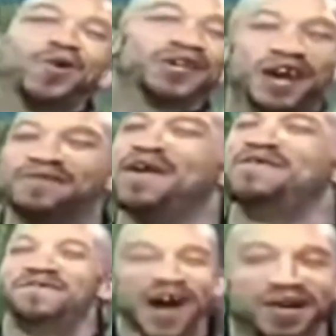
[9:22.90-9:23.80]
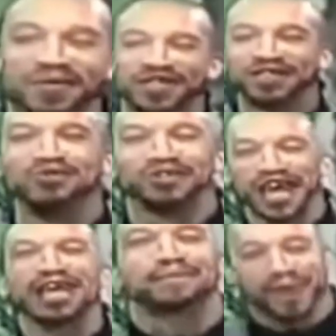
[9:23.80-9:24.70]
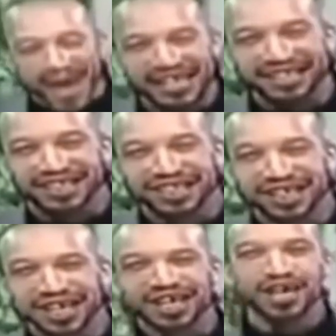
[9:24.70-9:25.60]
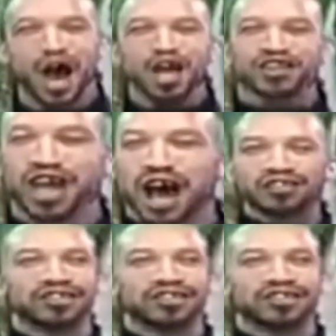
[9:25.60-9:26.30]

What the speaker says: don't give a fuck what you think, bitch. Your